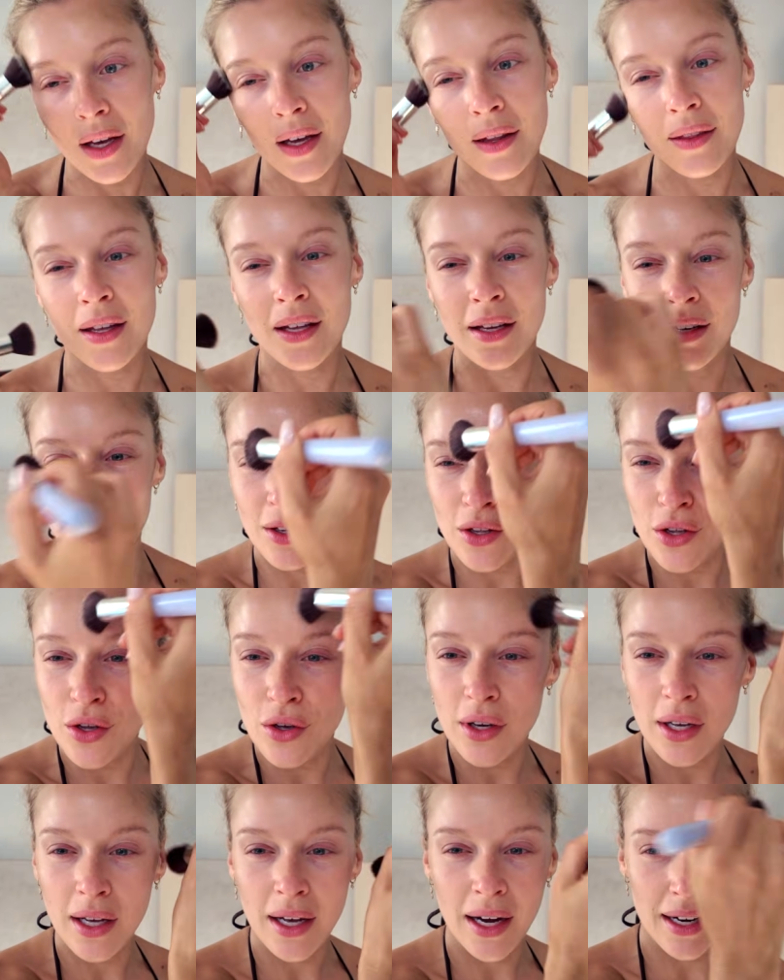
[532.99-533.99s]
And then you
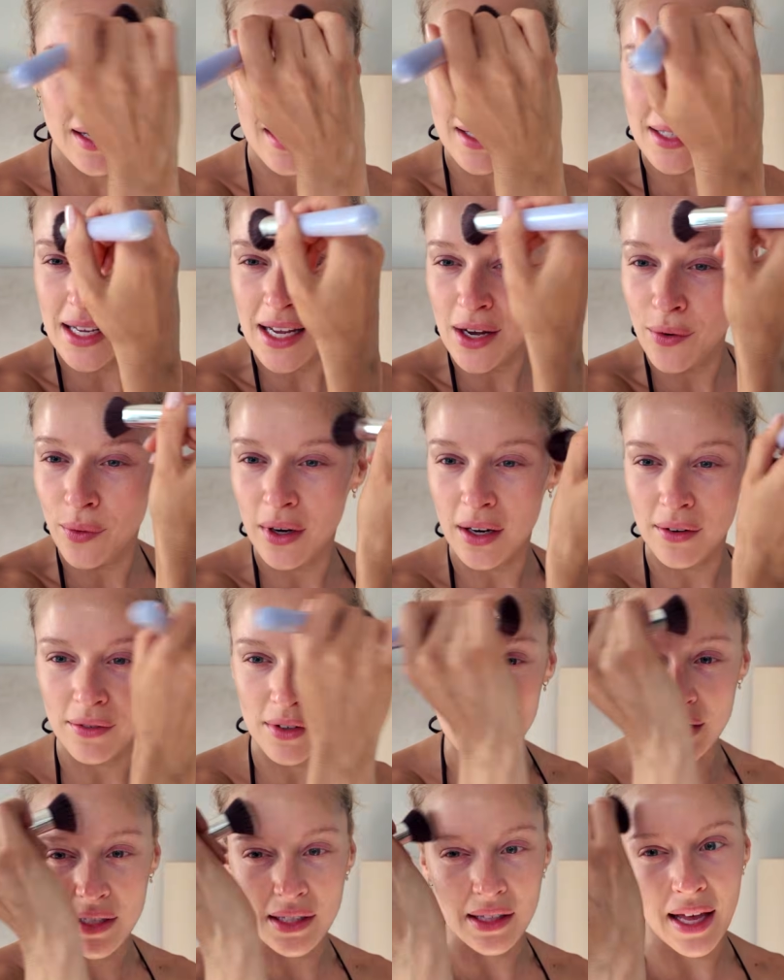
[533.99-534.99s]
can kind of take whatever
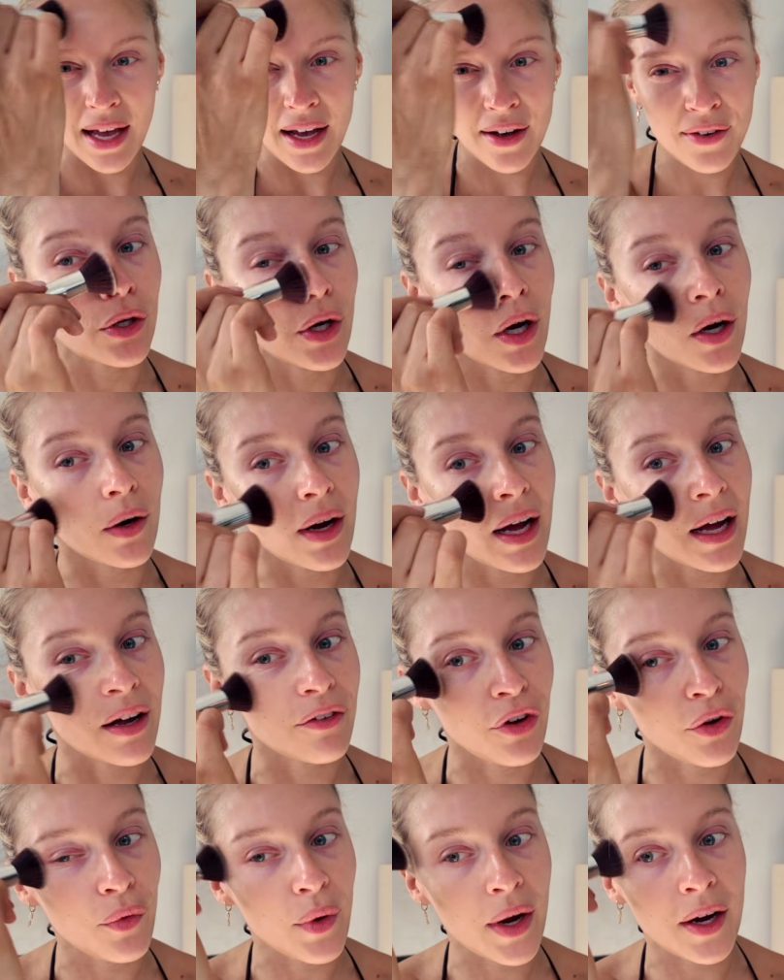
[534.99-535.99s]
is left and go
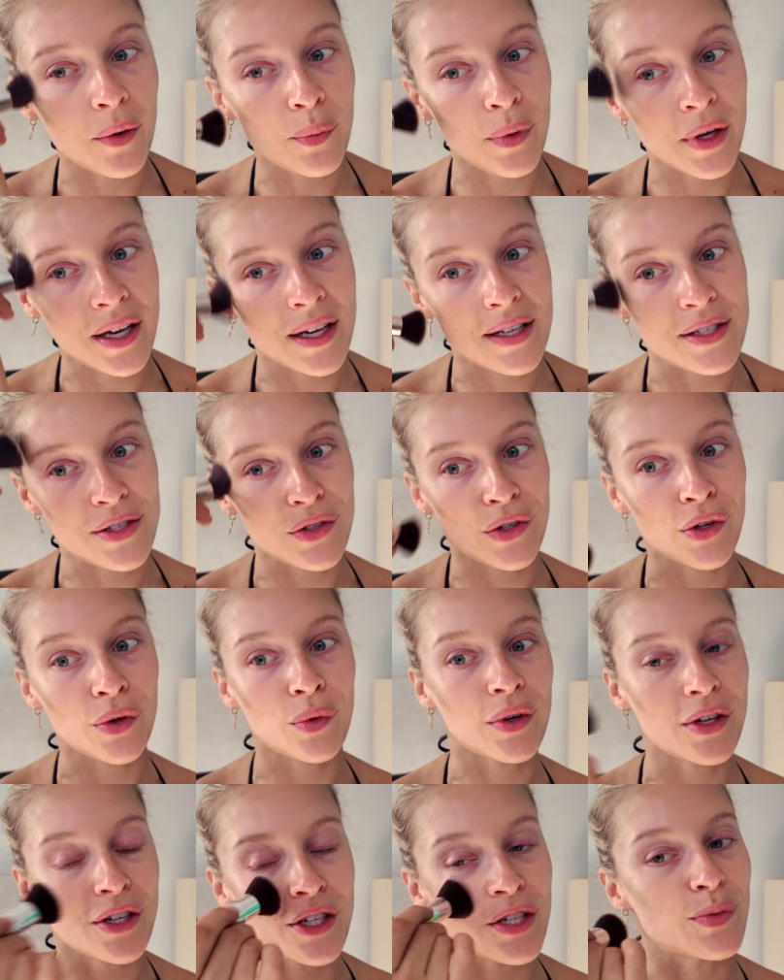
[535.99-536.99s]
everywhere, because you don't
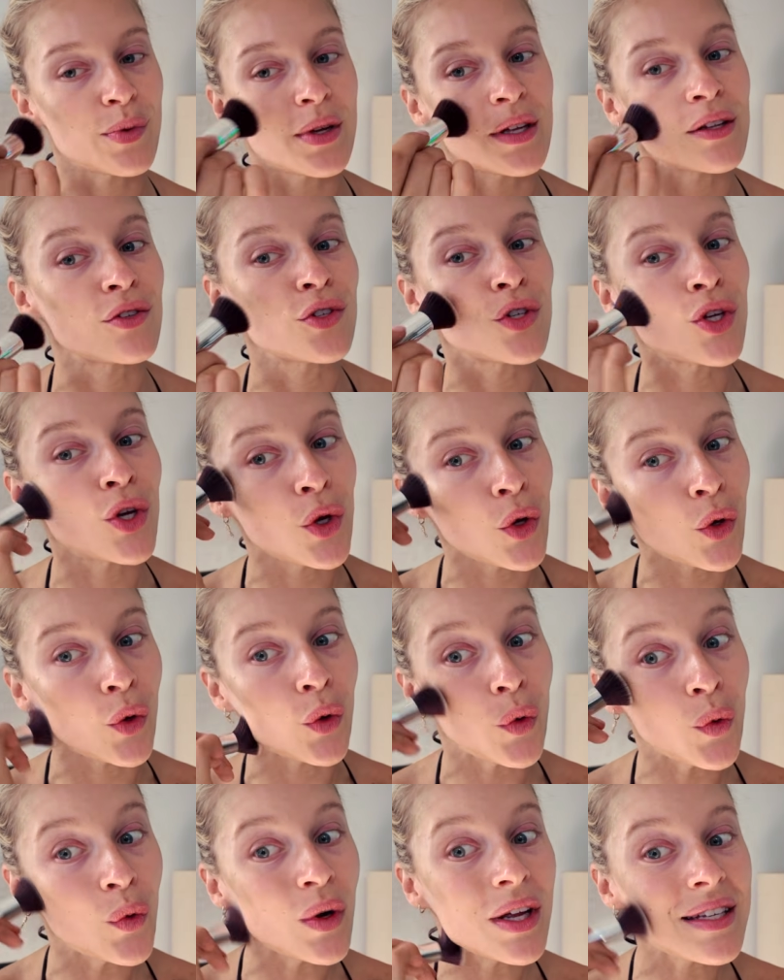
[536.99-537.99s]
want it to be
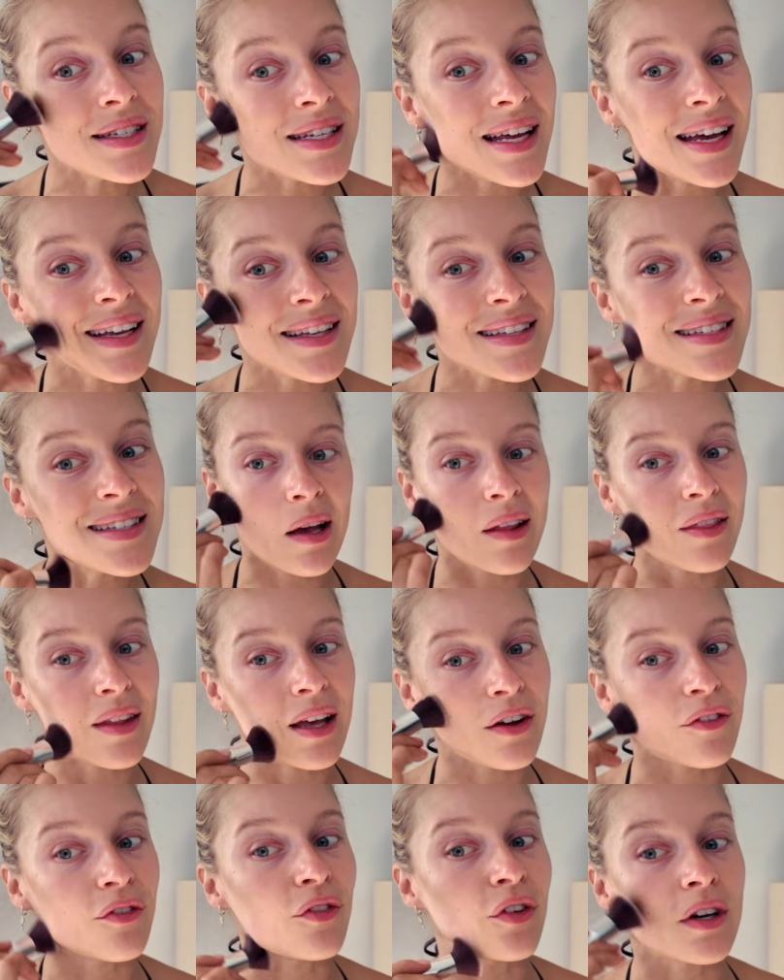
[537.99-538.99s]
too intense. And
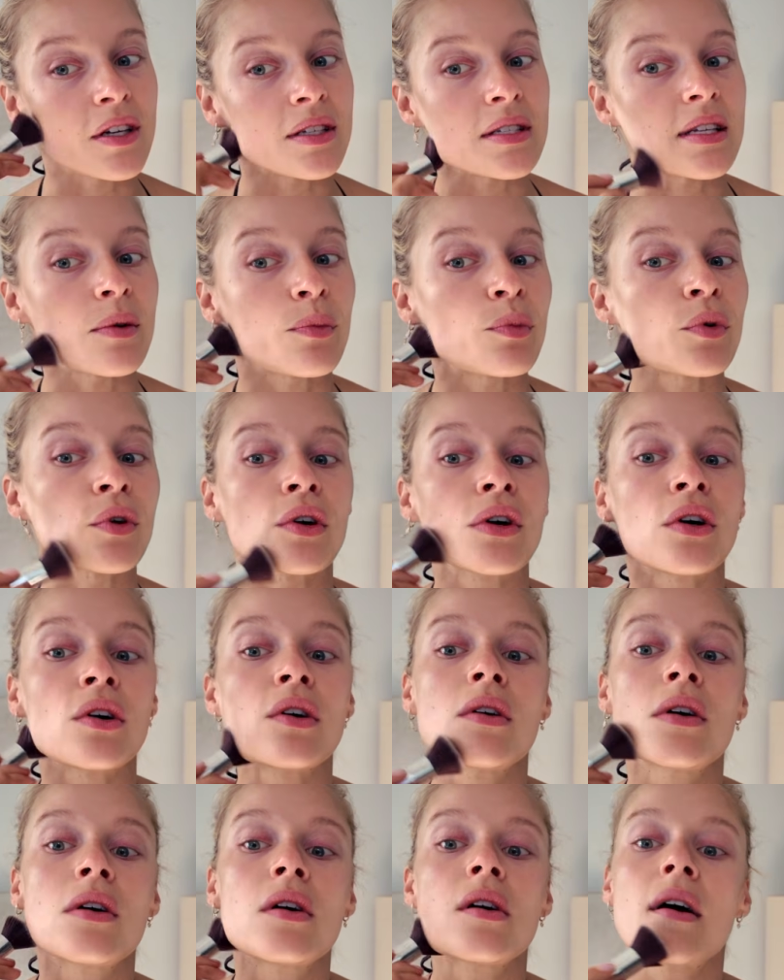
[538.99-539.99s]
like, for
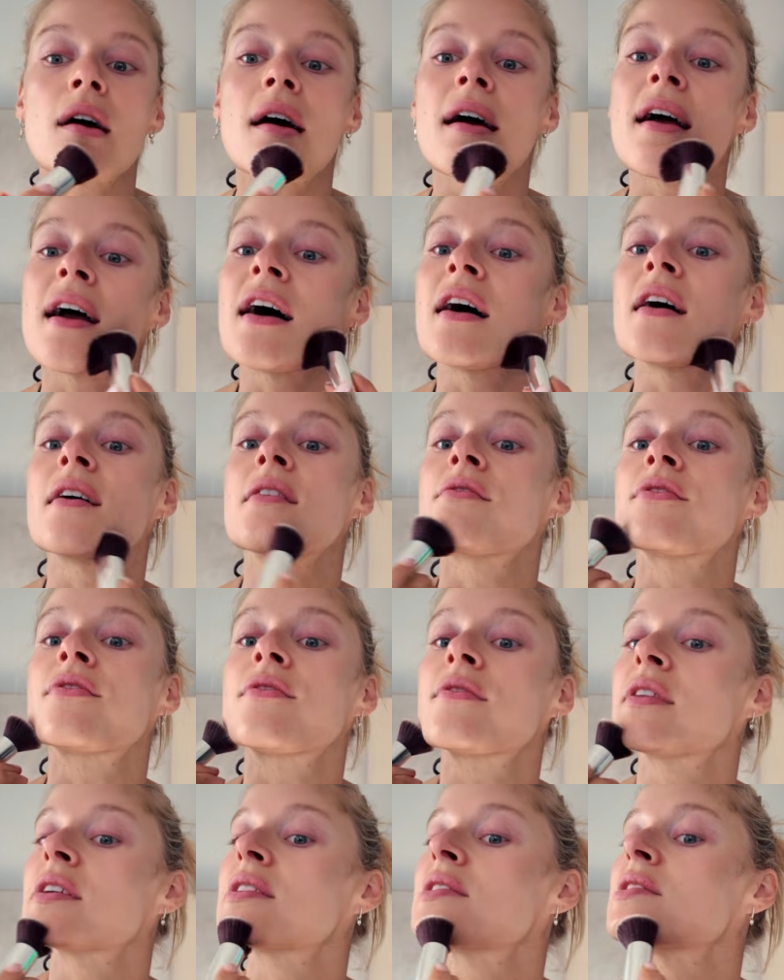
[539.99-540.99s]
example, I have
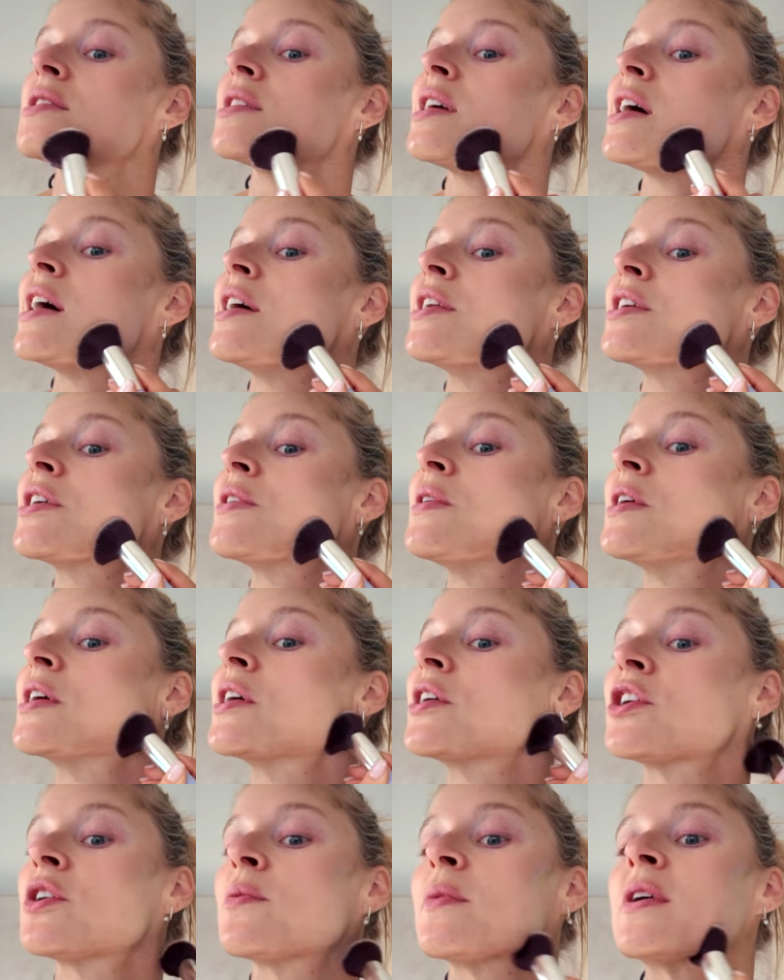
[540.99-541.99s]
this line going
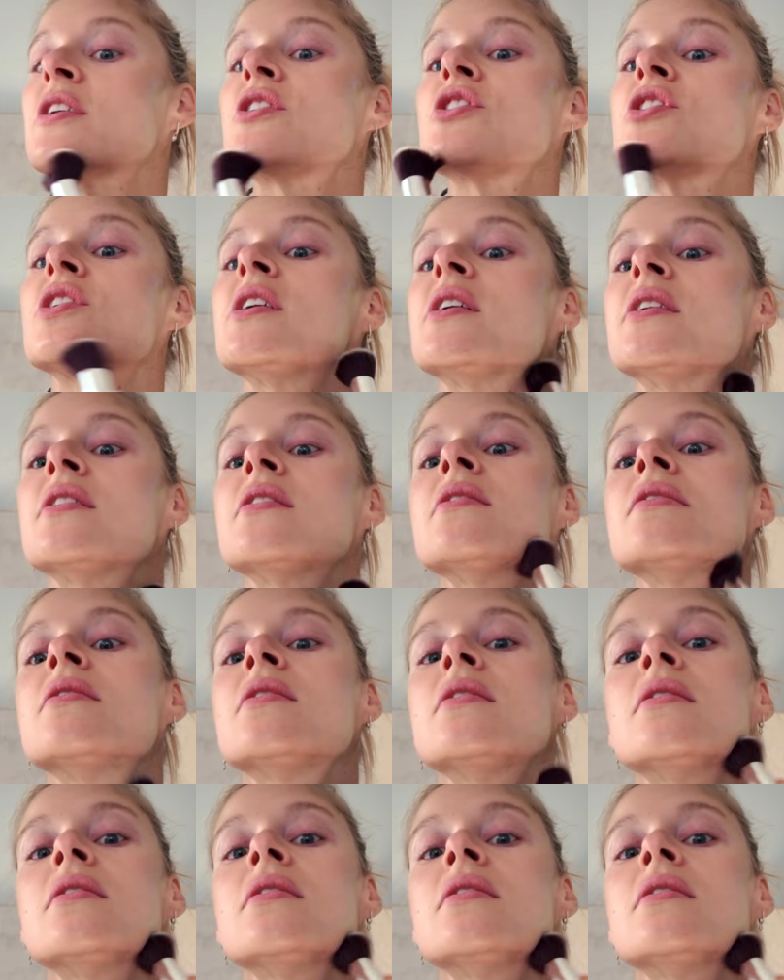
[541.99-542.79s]
under my chin.